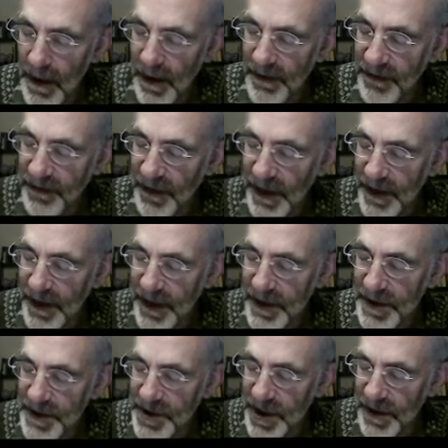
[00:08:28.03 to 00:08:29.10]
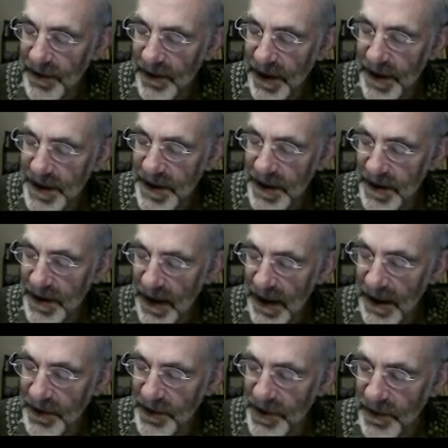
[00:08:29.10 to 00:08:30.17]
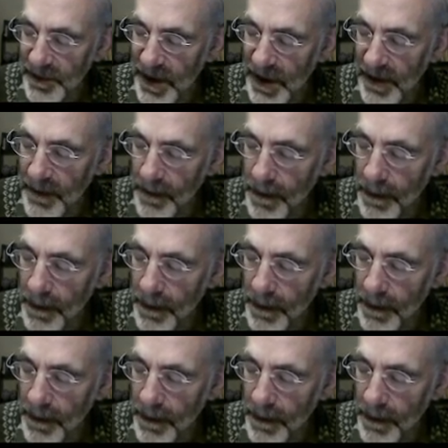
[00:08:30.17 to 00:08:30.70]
a finitely generated algebra?